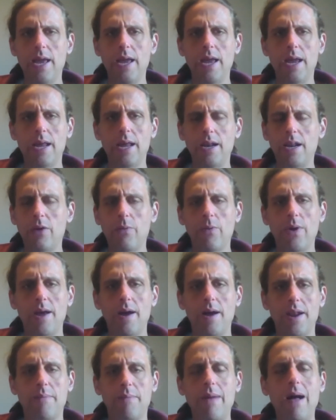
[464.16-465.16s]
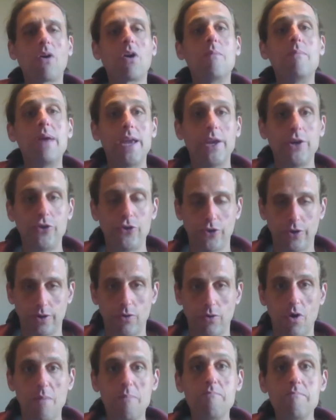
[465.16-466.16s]
in any way, an amalgamation
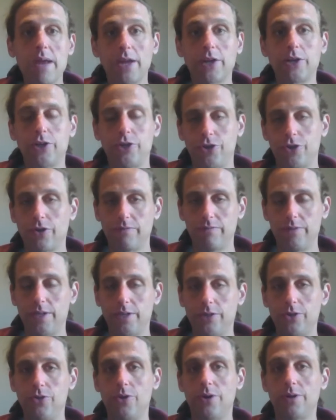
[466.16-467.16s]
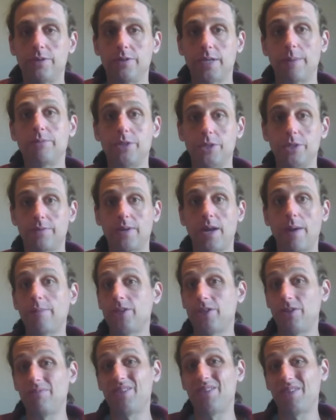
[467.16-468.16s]
or a mixture of these two conceptions of time.
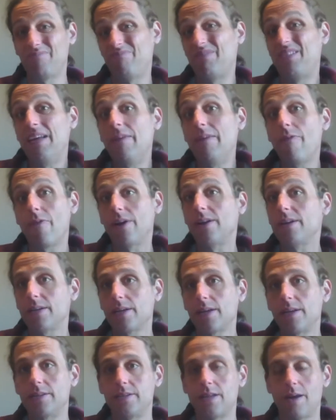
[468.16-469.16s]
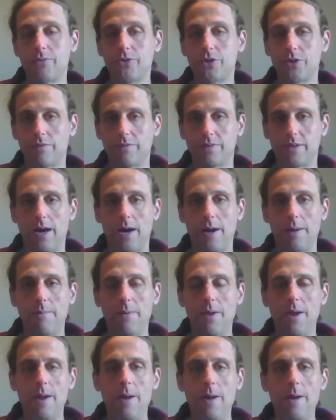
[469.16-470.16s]
It's a different conception of time.
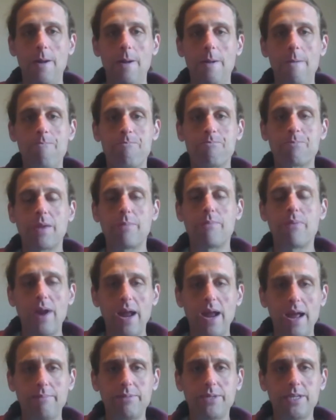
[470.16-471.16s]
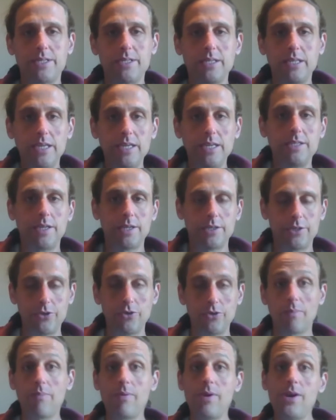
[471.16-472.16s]
And perhaps it's easiest
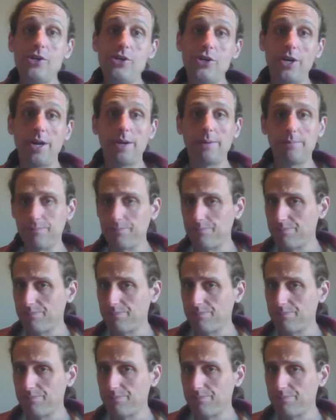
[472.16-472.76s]
to appreciate